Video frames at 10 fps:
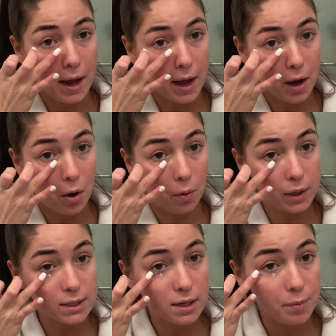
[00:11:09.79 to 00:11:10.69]
I
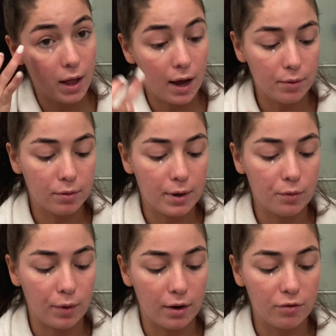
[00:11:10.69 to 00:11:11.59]
always apply with my
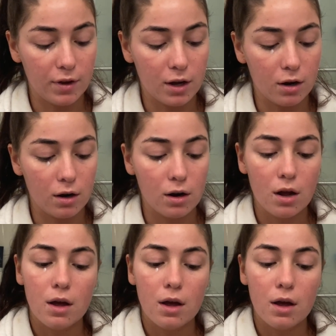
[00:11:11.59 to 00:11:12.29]
ring finger